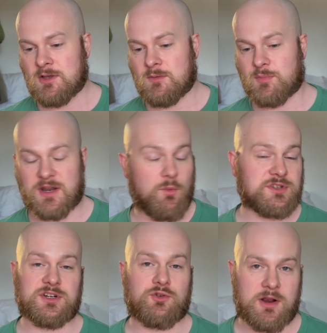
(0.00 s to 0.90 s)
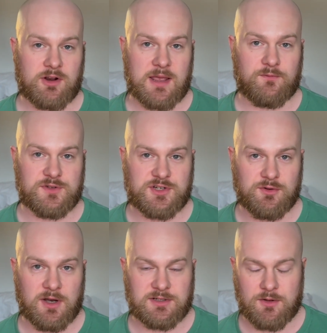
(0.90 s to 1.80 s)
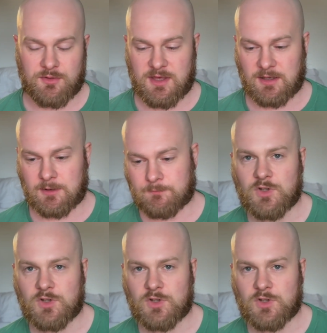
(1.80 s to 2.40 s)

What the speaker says: But it wasn't a great game for Stewart, I don't think.